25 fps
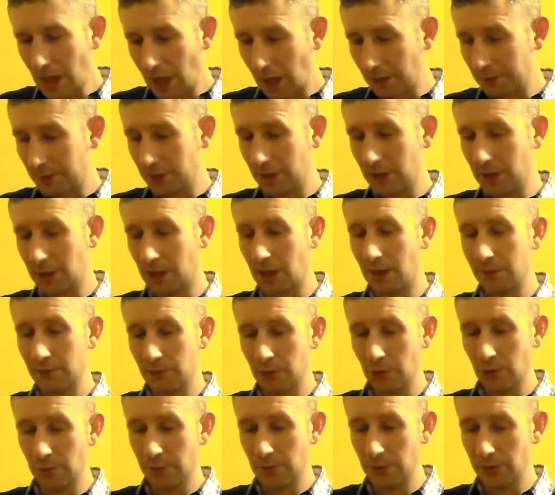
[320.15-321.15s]
I'm going to look
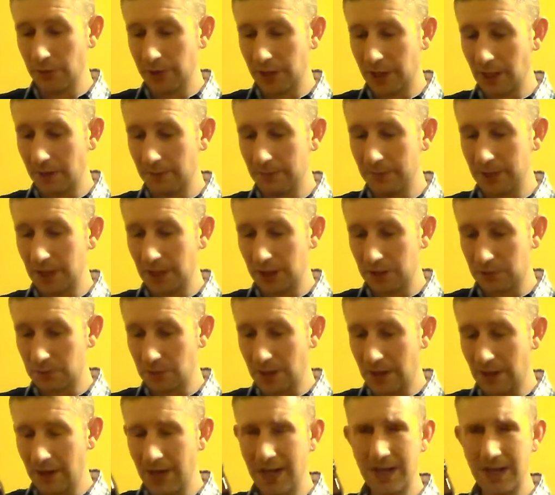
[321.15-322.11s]
up Raw Brewing Company as well.